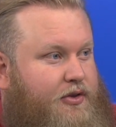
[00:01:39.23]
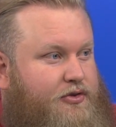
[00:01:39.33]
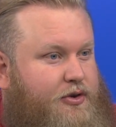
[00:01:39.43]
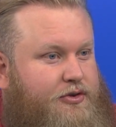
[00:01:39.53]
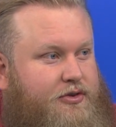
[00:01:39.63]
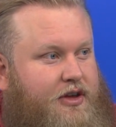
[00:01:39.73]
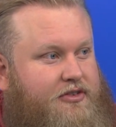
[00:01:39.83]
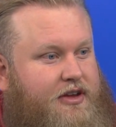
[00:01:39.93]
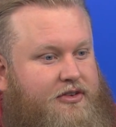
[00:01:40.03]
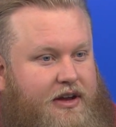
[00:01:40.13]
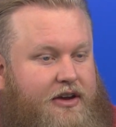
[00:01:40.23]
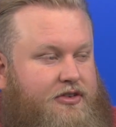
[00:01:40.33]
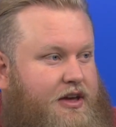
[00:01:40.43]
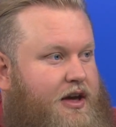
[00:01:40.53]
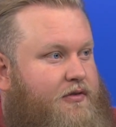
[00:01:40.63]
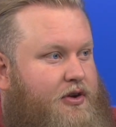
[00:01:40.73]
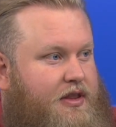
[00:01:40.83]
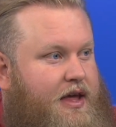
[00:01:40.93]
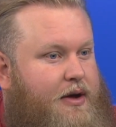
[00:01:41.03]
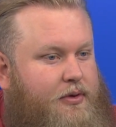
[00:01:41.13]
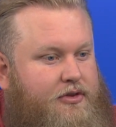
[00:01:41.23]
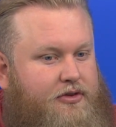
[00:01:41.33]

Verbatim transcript: They scored two touchdowns and actually covered in that one.